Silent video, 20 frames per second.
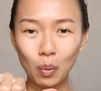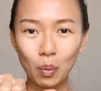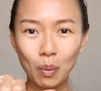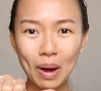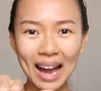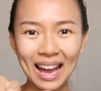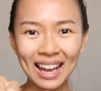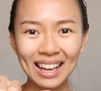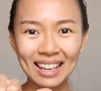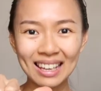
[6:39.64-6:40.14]

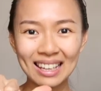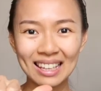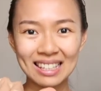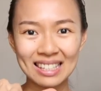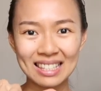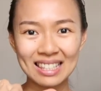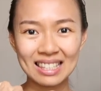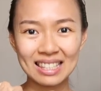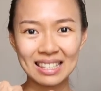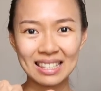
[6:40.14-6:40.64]
Why
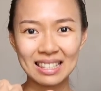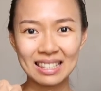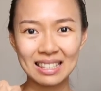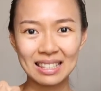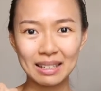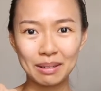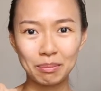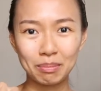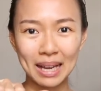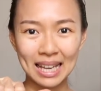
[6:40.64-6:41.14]
is
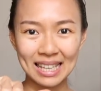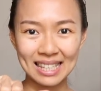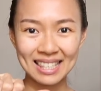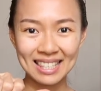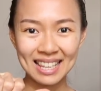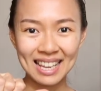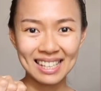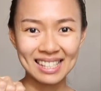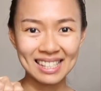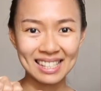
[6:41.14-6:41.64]
my
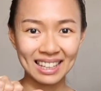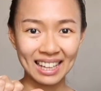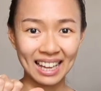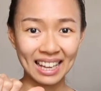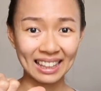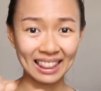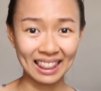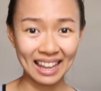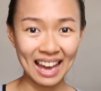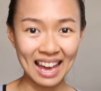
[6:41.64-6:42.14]
6
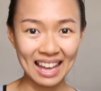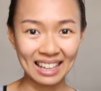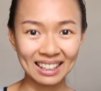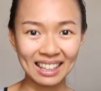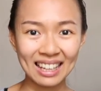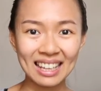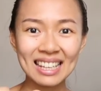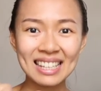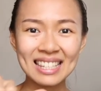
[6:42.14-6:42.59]
like that?